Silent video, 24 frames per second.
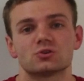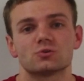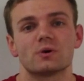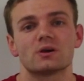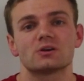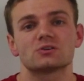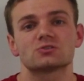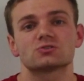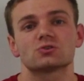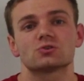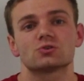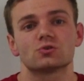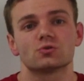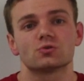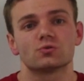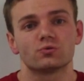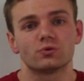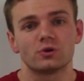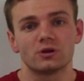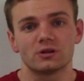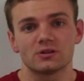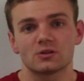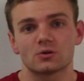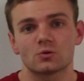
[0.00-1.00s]
sure you read
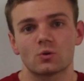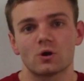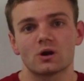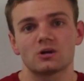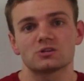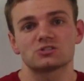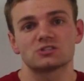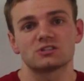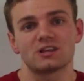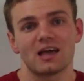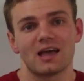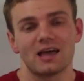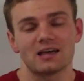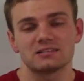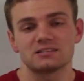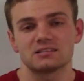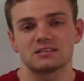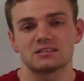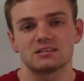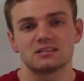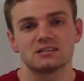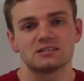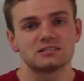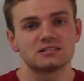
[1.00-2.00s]
the question as
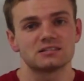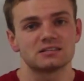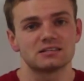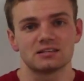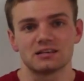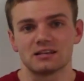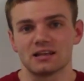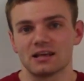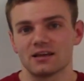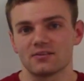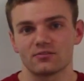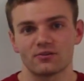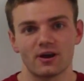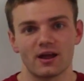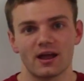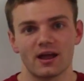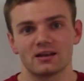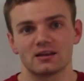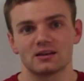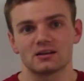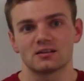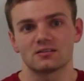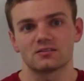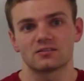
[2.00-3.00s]
is and never add
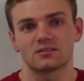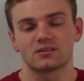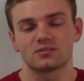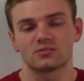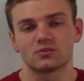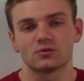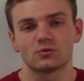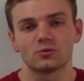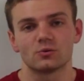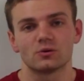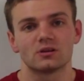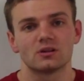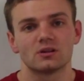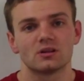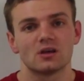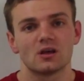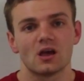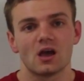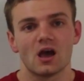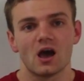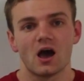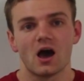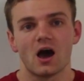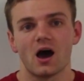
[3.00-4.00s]
anything to it.
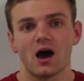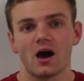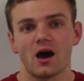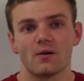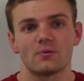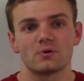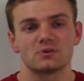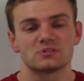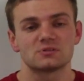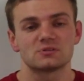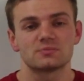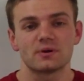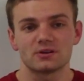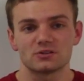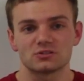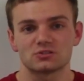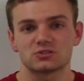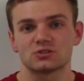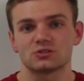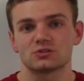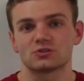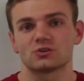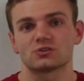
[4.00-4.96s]
Especially nursing